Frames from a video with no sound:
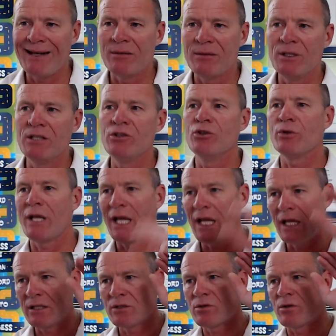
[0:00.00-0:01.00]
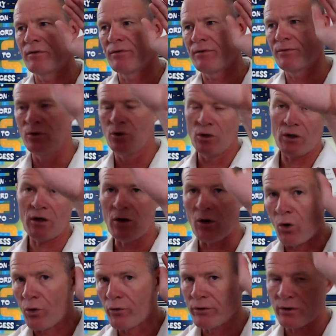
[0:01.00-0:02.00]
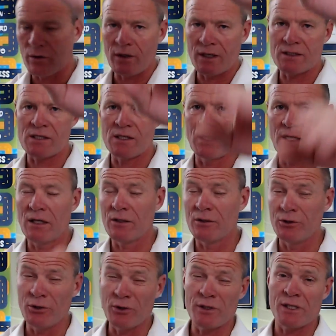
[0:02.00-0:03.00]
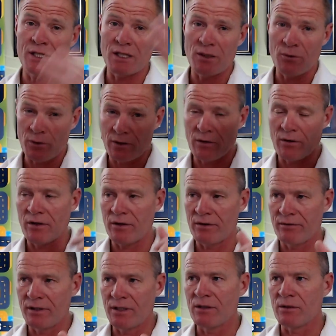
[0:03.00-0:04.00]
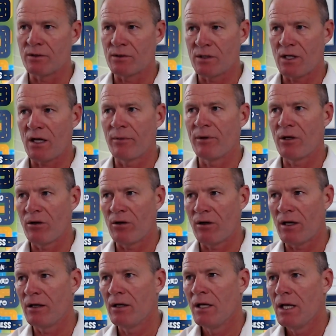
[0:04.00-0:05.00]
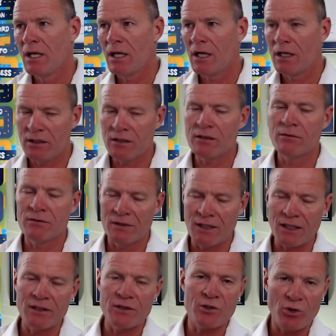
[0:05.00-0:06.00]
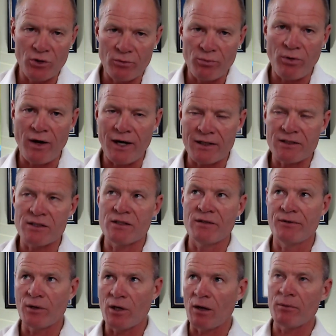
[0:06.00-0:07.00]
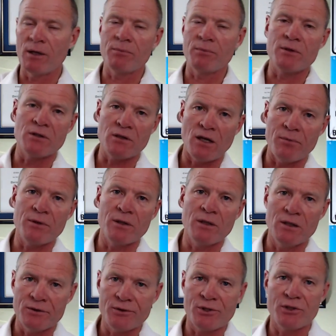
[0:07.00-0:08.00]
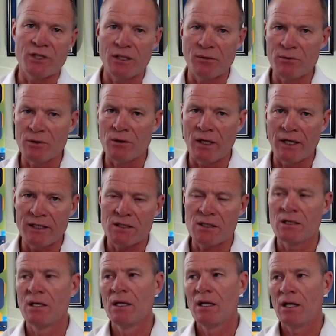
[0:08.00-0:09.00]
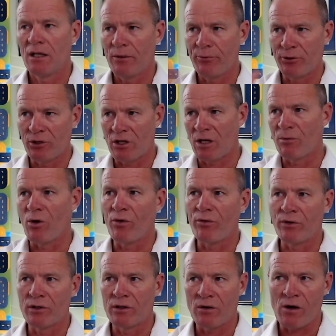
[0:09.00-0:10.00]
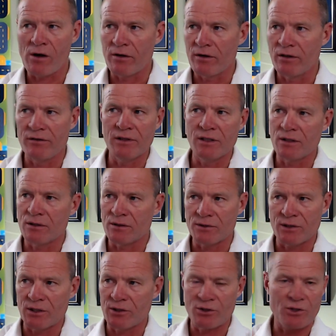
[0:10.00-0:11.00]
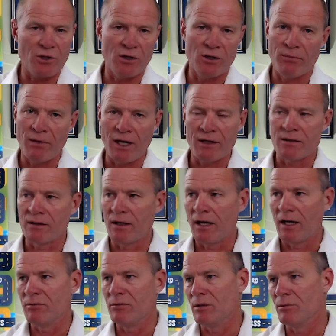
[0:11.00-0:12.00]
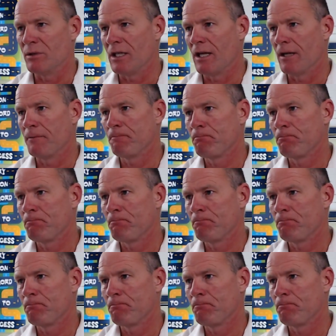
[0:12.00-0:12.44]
I mean, you can sort of look over the crest of the hill and you can see whether another vehicle is coming or not. That is a good practice. If you're coming up the top of the hill, just dim your lights. And then when you come over and there aren't any vehicles there, just turn them back to the high beam again.